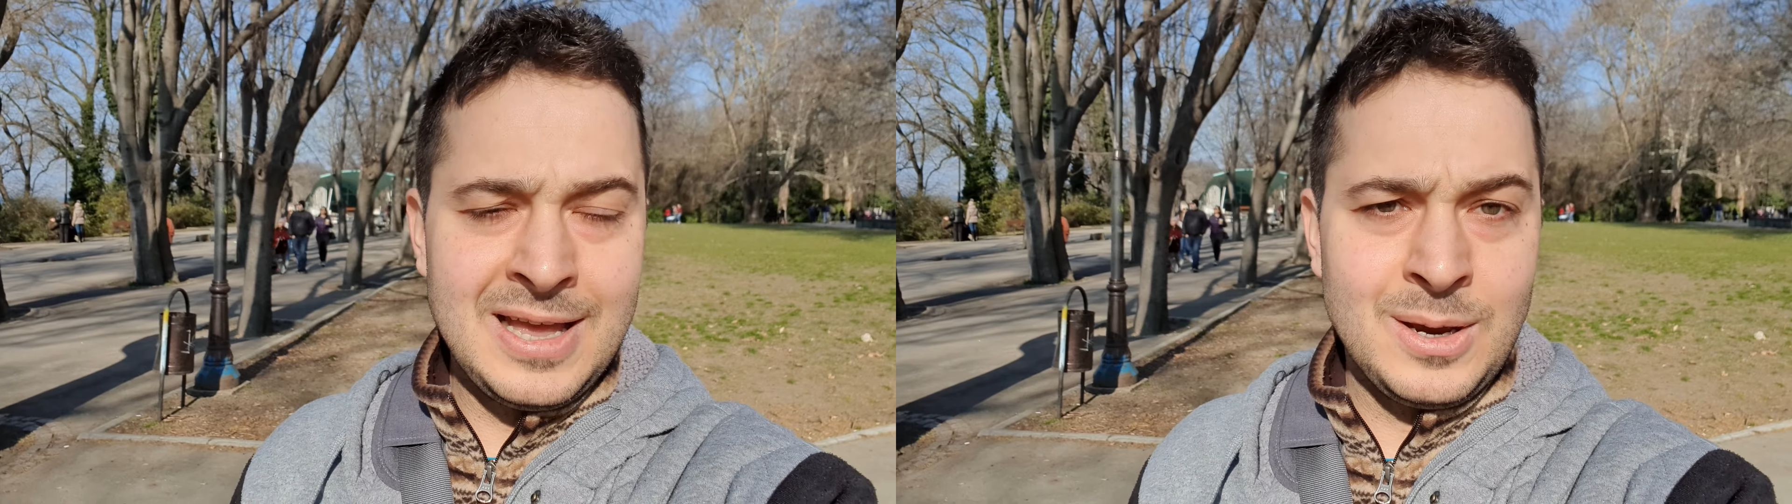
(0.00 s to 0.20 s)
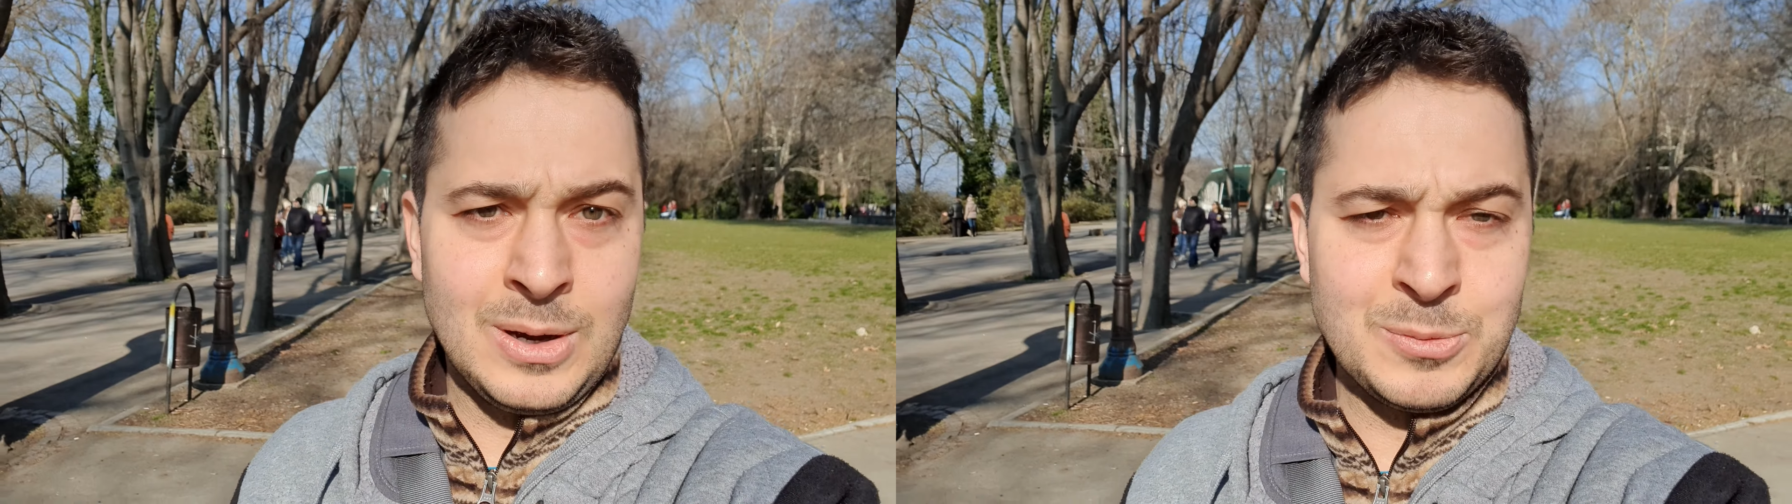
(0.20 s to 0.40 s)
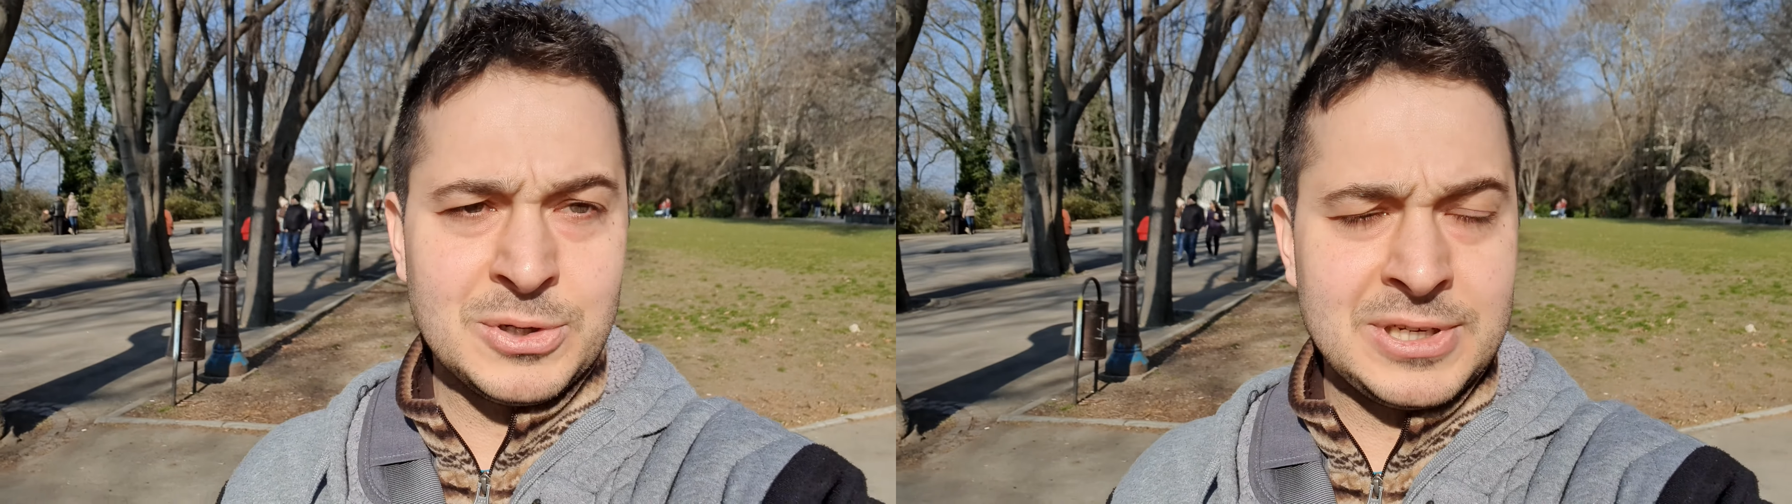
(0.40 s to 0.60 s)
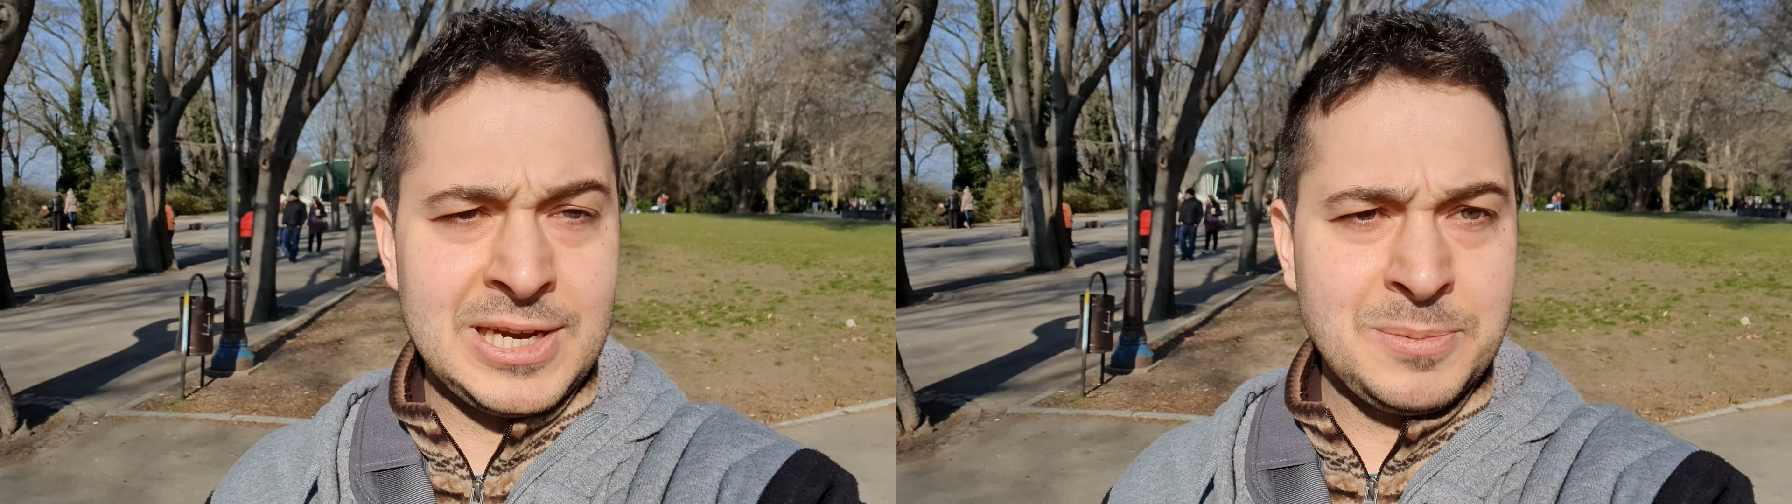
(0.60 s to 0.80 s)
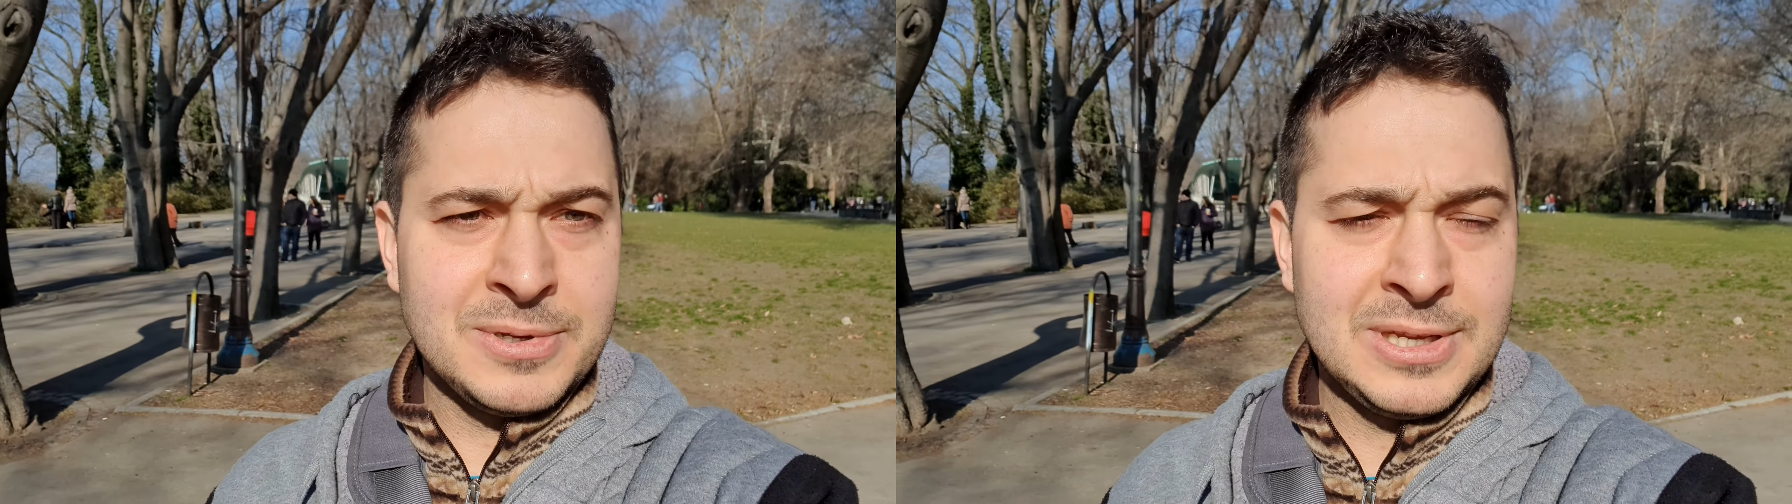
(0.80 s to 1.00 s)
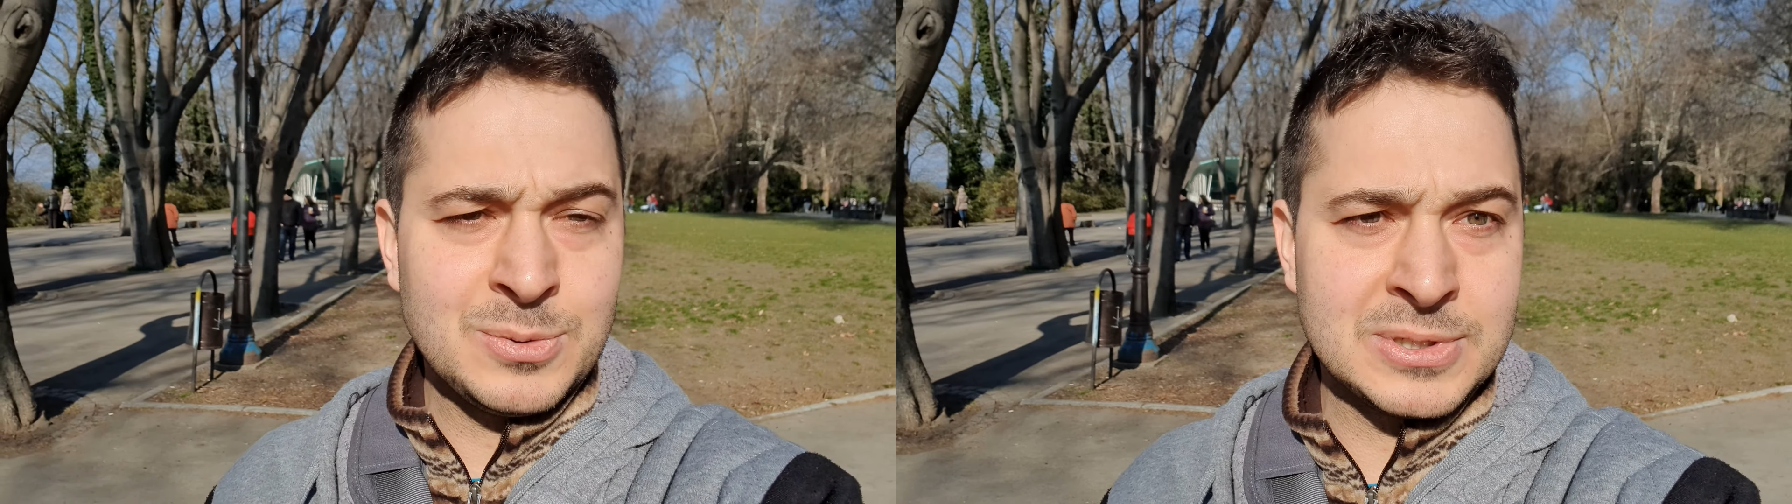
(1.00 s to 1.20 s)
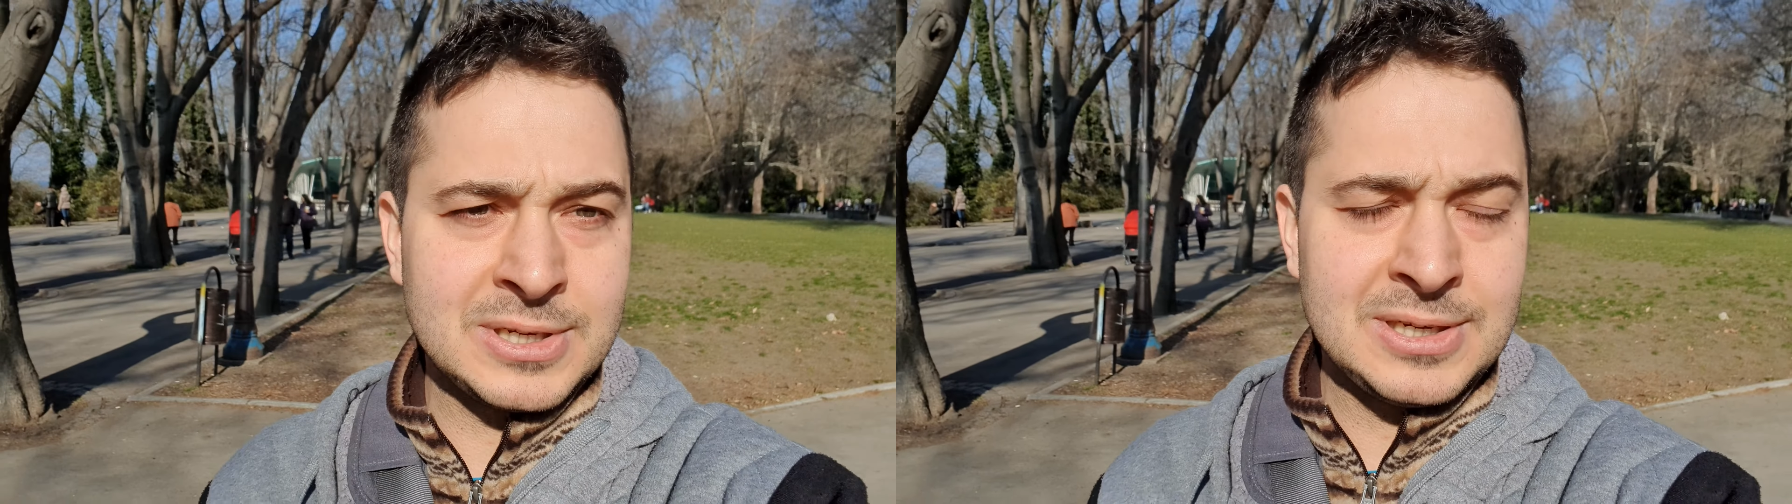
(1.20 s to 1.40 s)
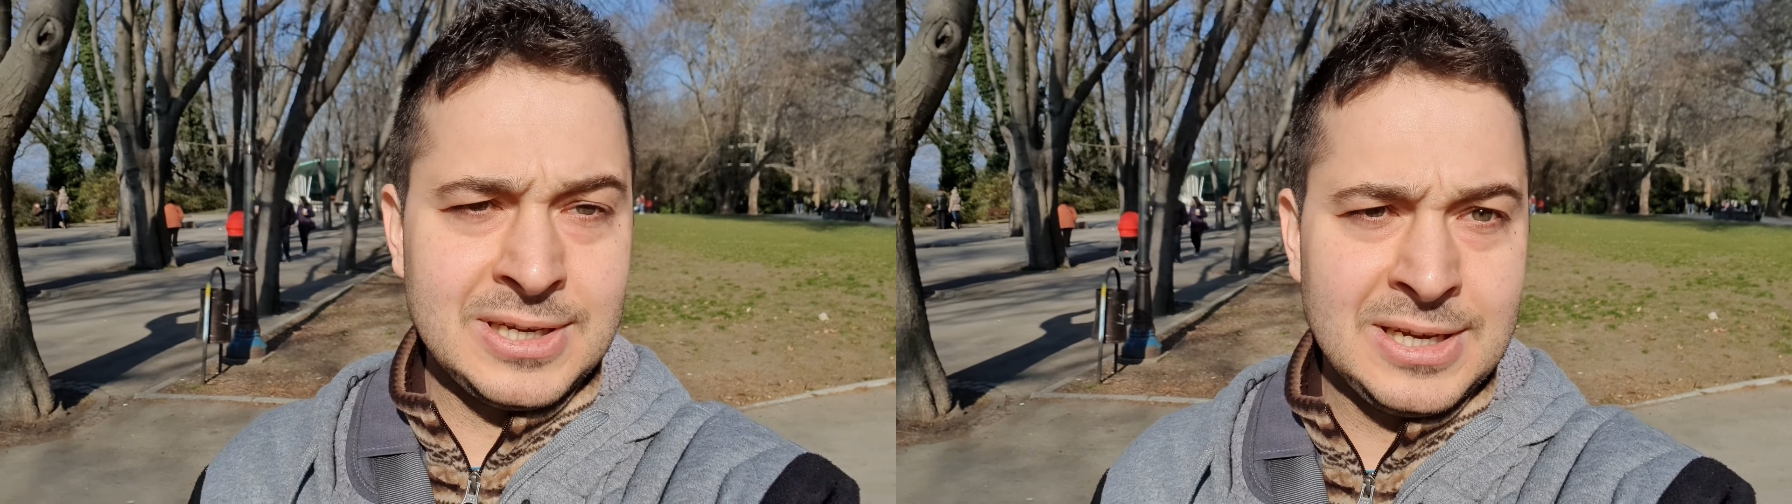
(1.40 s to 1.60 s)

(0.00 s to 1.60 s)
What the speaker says: One more time, this was a